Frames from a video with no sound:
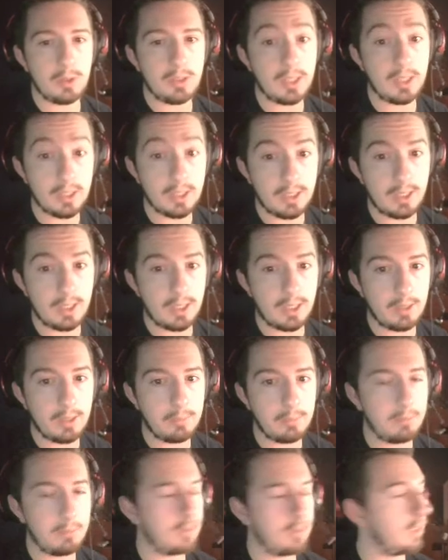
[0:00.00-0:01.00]
didn't get
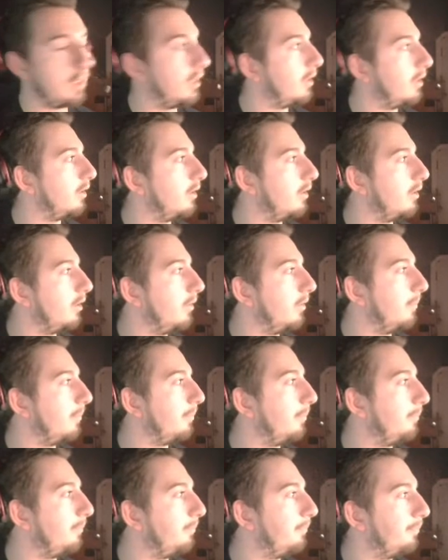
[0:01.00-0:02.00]
him and um,